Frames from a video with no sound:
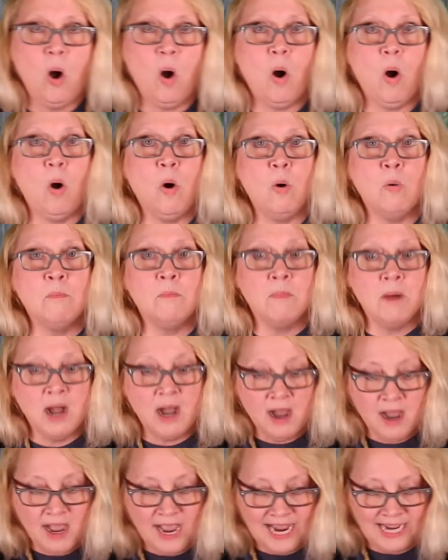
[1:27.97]
Oh
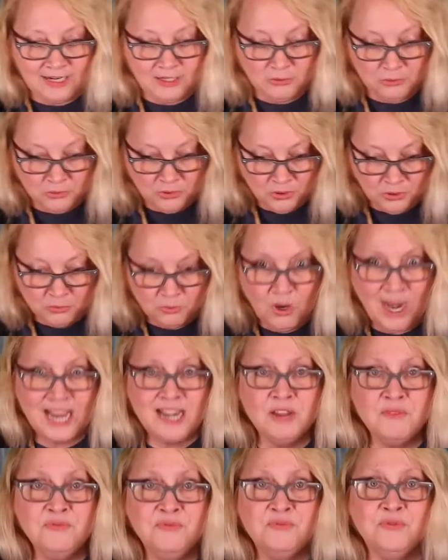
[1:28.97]
my,
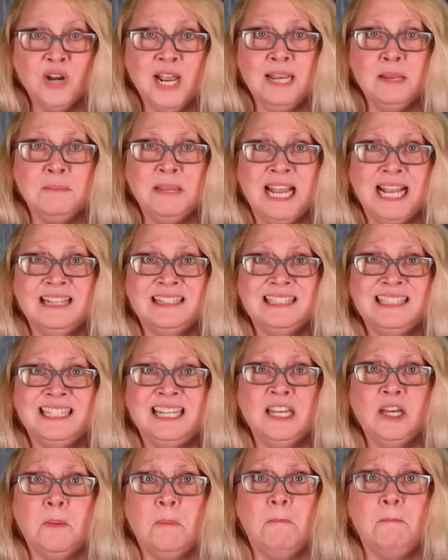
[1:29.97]
right in front of me I
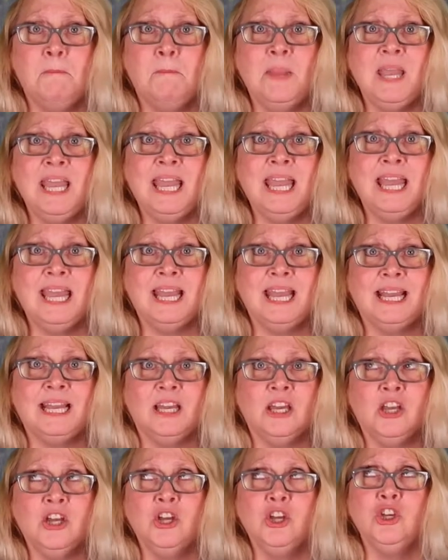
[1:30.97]
see a
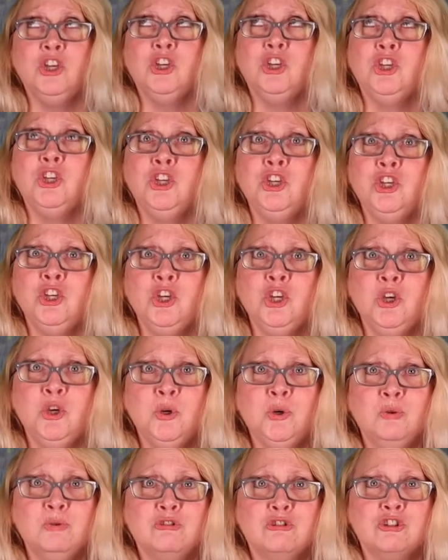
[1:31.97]
big,
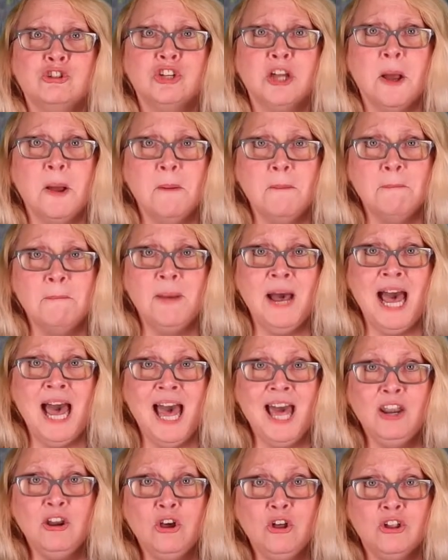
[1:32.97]
huge
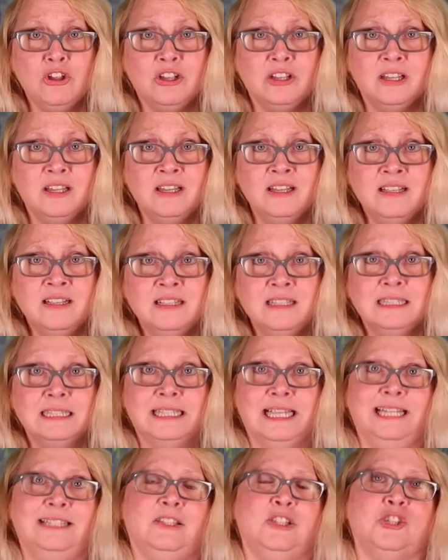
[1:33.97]
puddle.
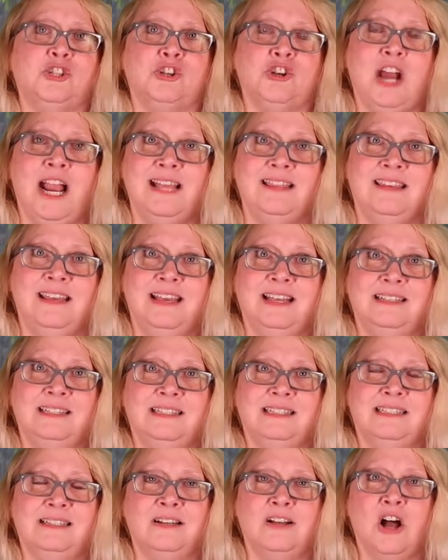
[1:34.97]
Let's try
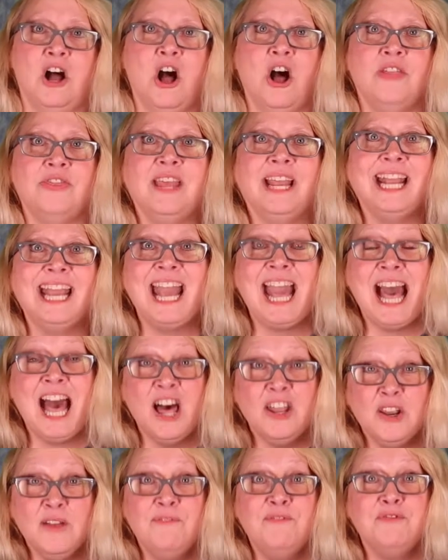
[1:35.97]
this. On the
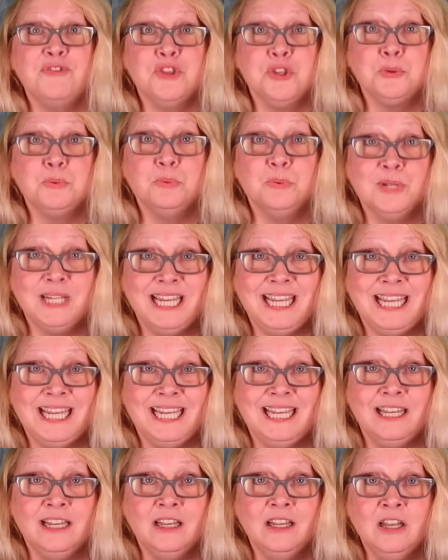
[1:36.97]
count of
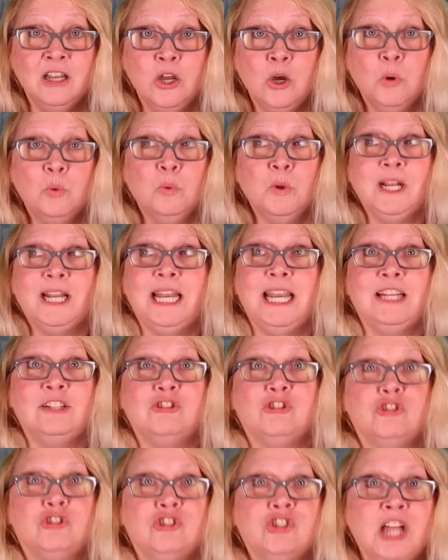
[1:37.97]
3, we're
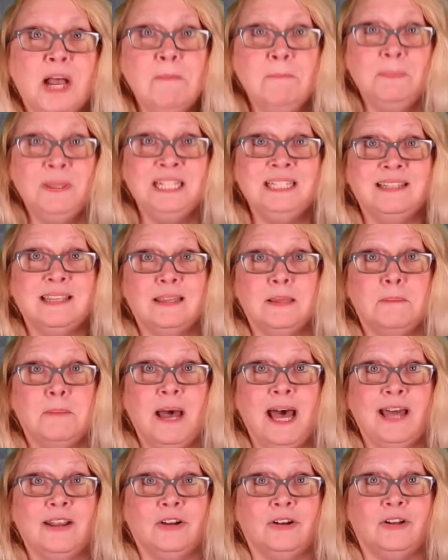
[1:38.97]
gonna jump into the
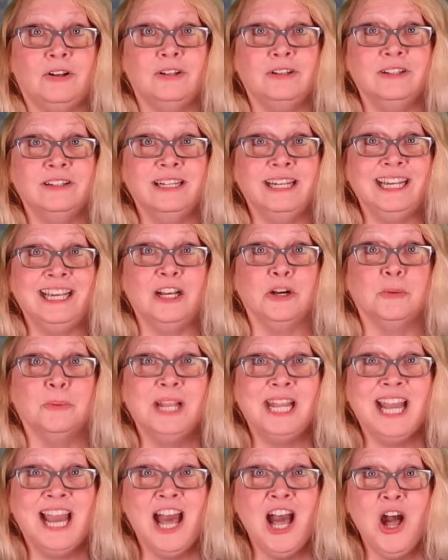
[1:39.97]
puddle. Here
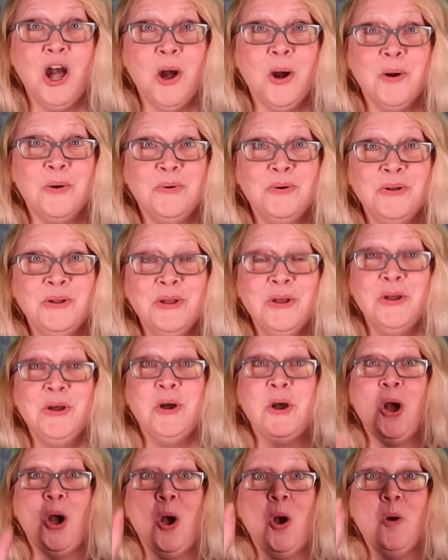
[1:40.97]
we go.
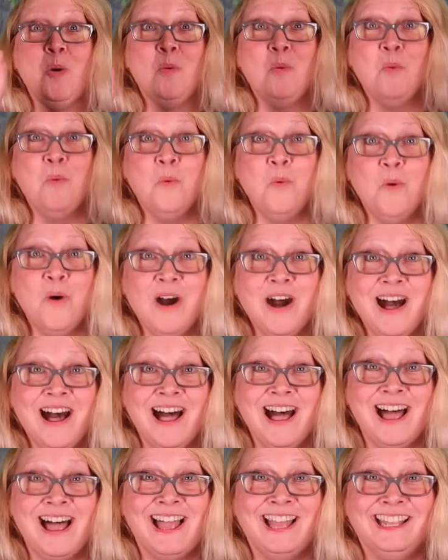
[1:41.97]

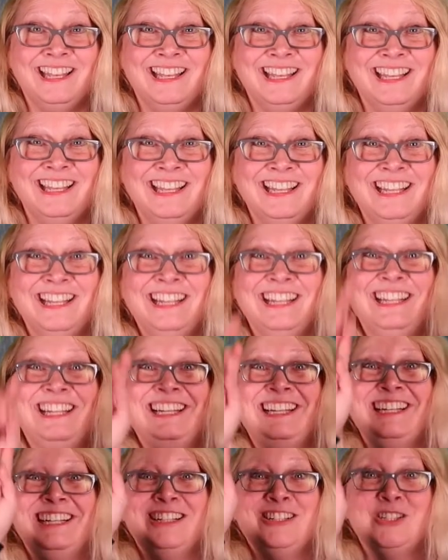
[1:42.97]
1,
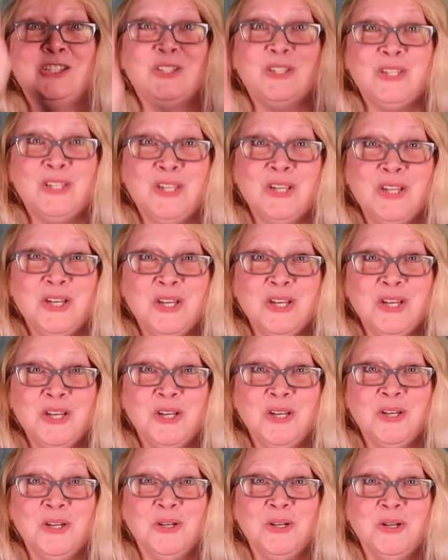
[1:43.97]

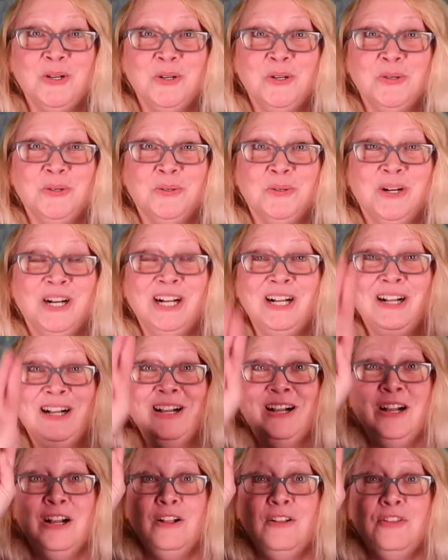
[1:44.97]
2,
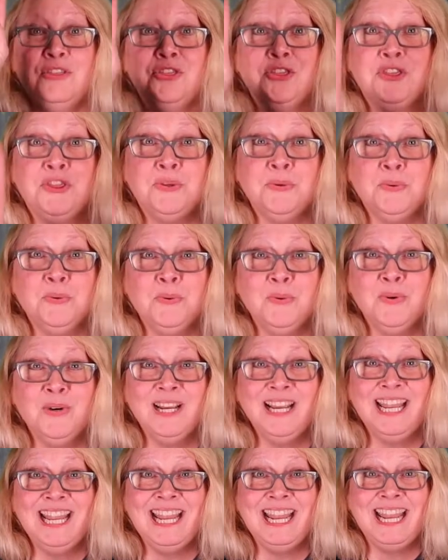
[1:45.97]

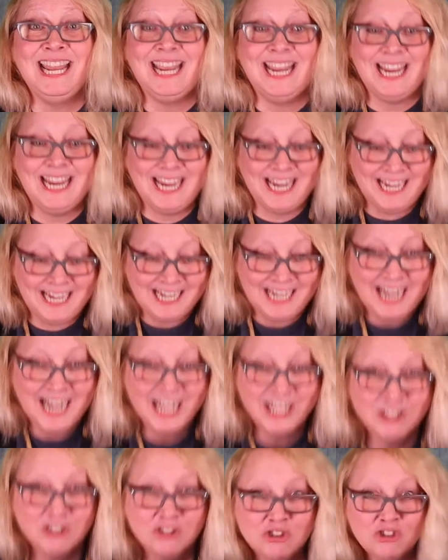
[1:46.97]

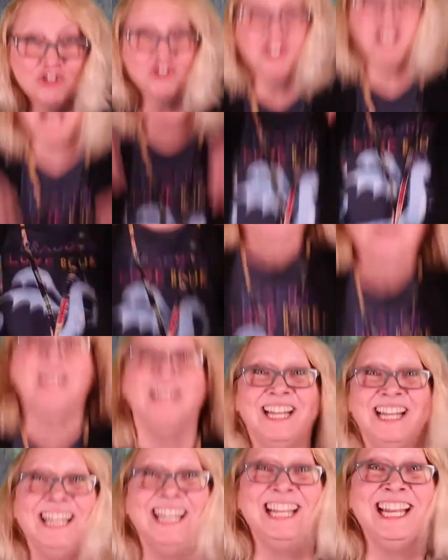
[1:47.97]
3. Jump
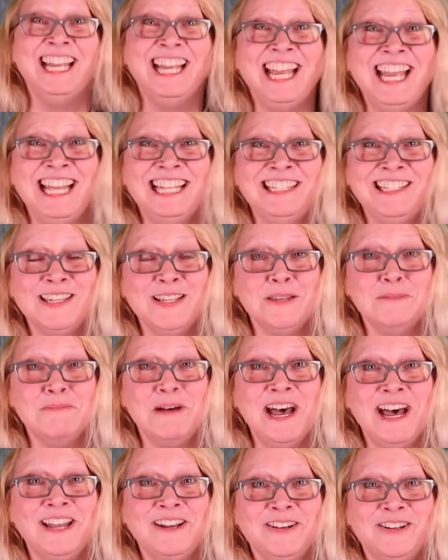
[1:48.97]
into the
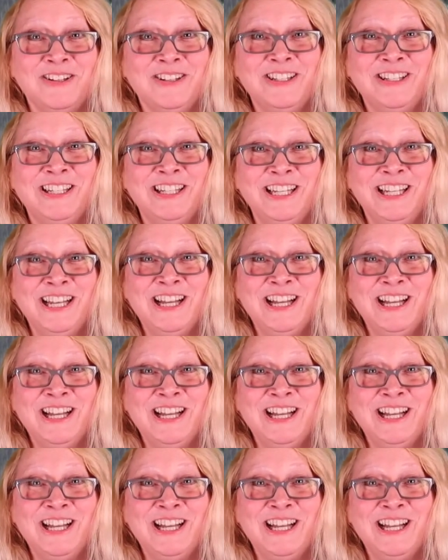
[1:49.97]
puddle.